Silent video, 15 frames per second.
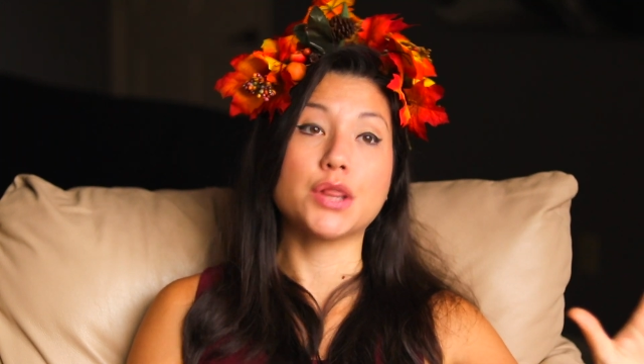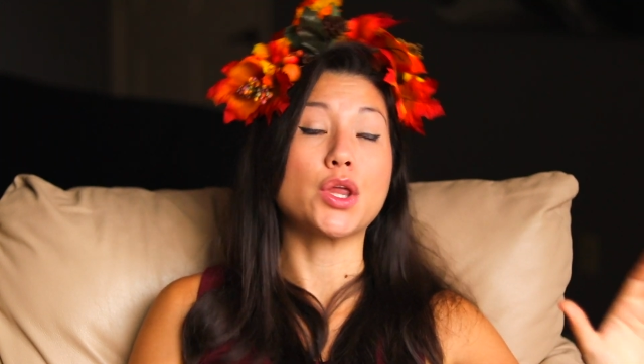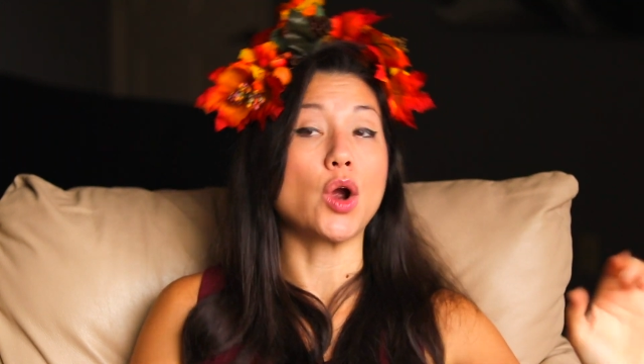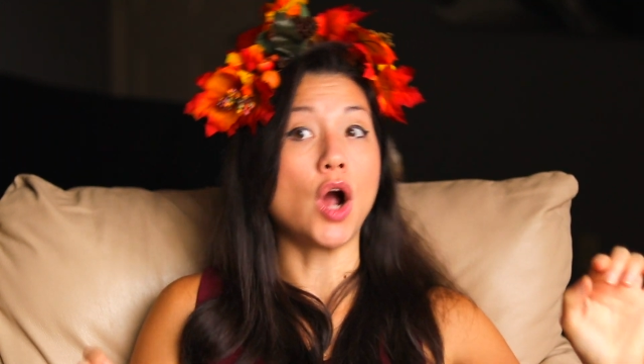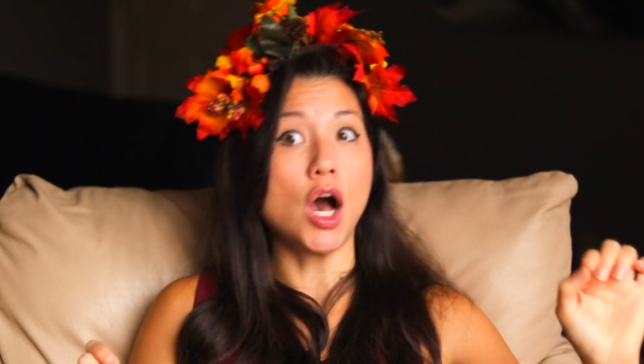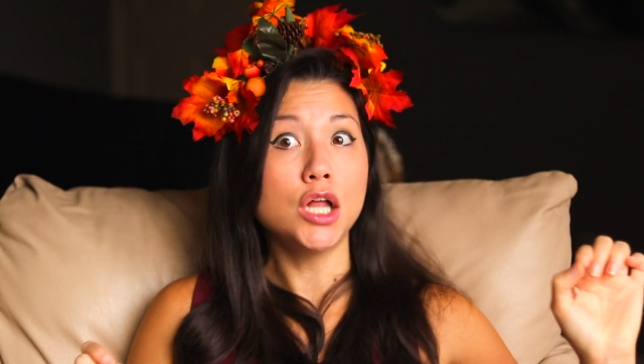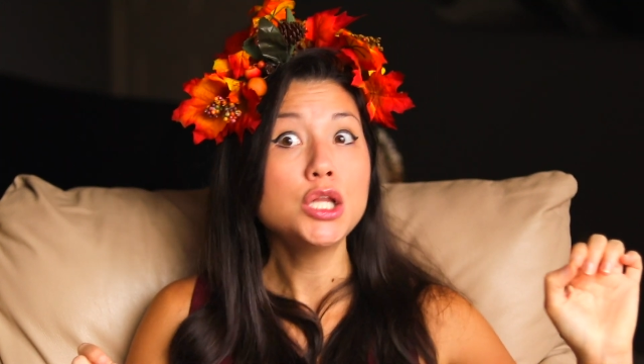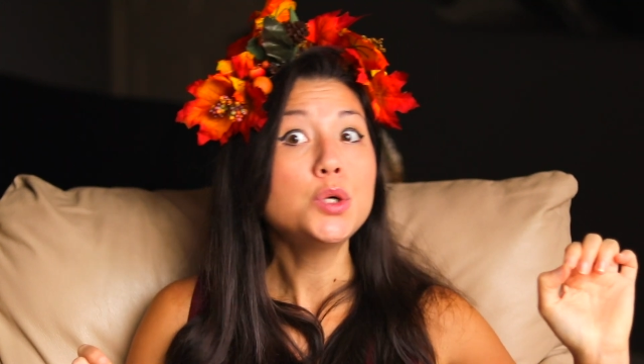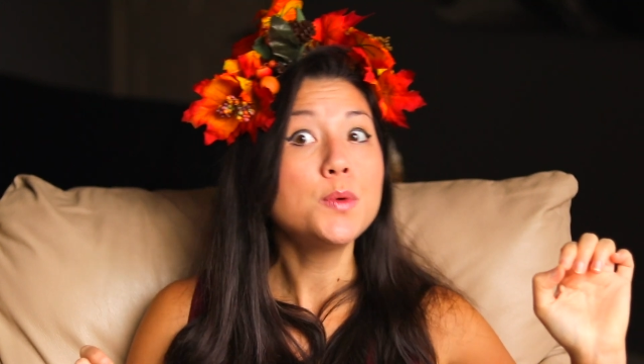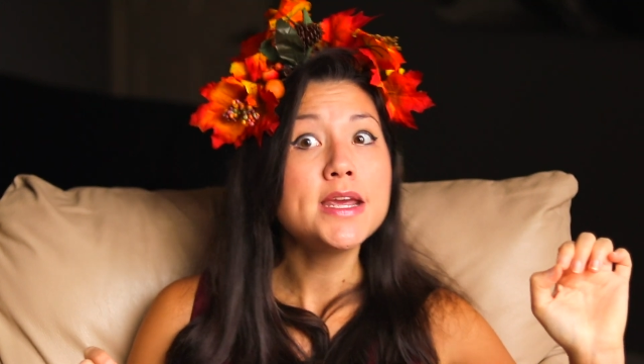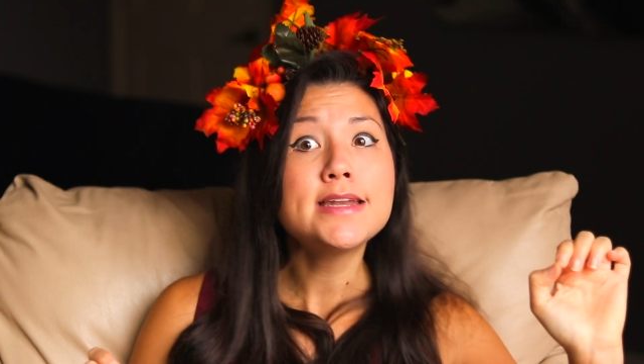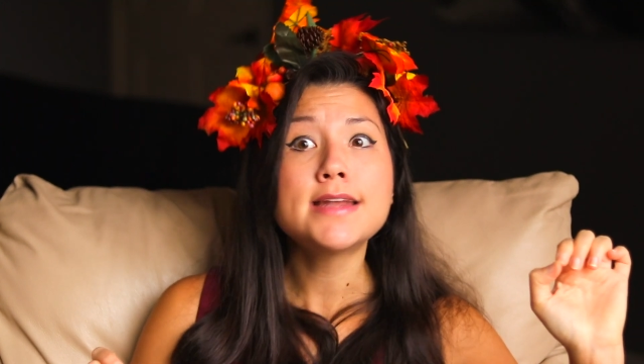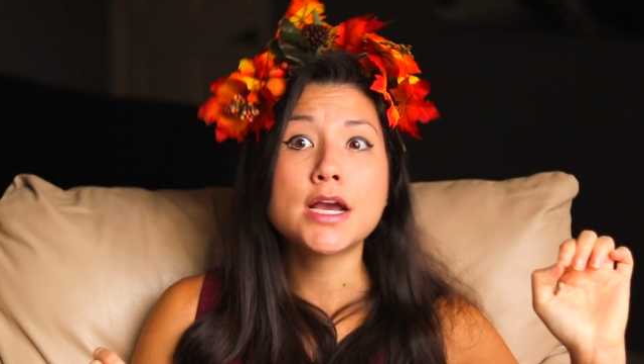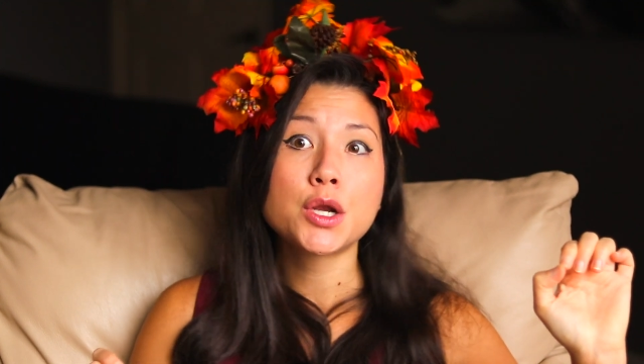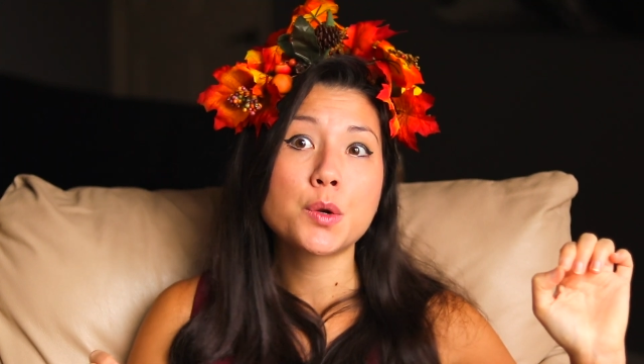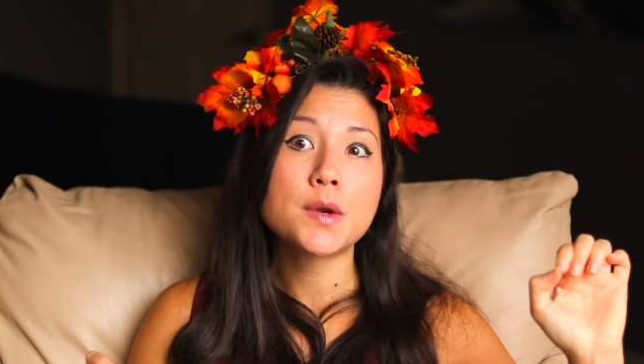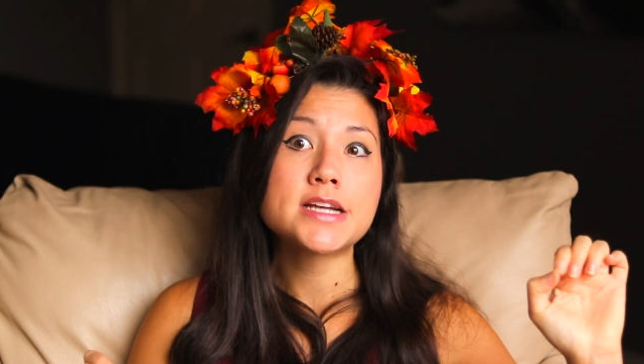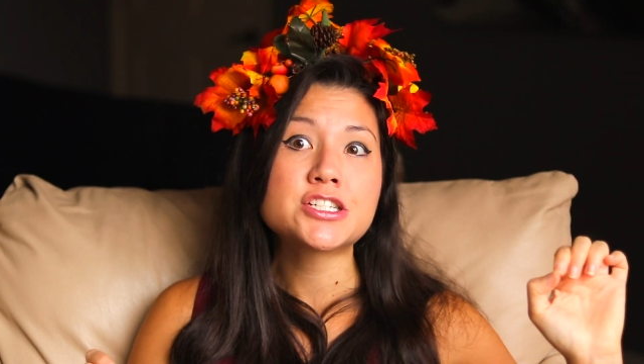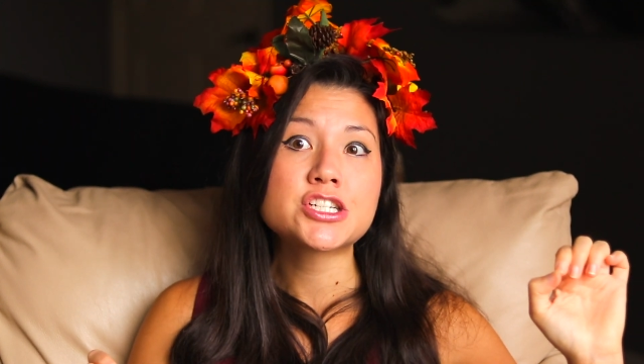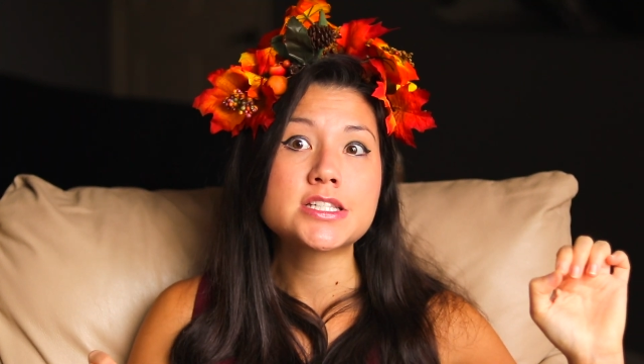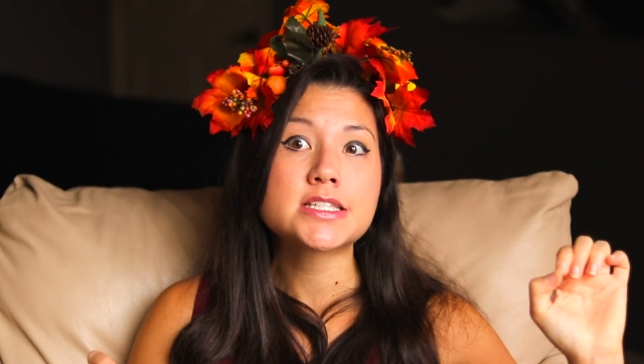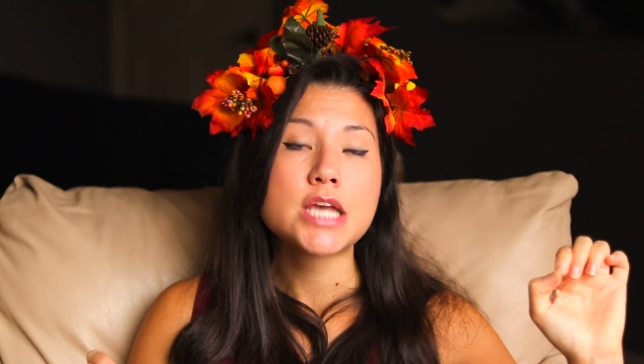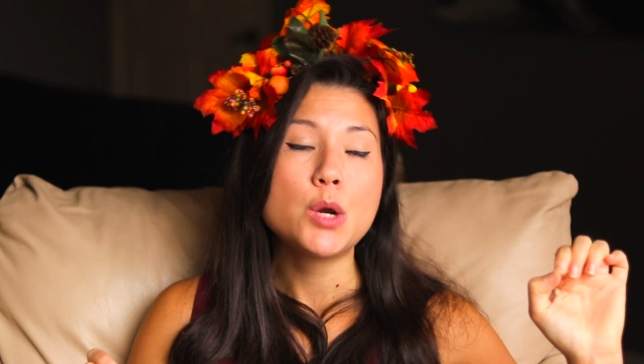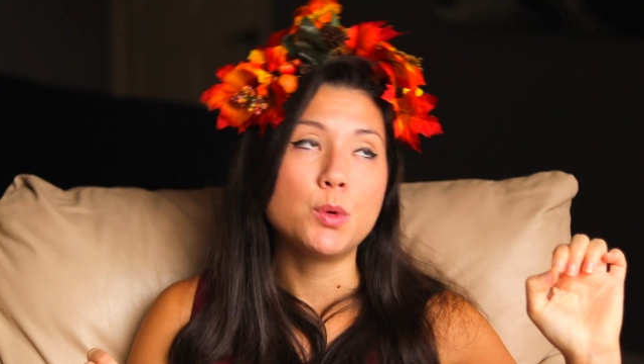their Halloween decorations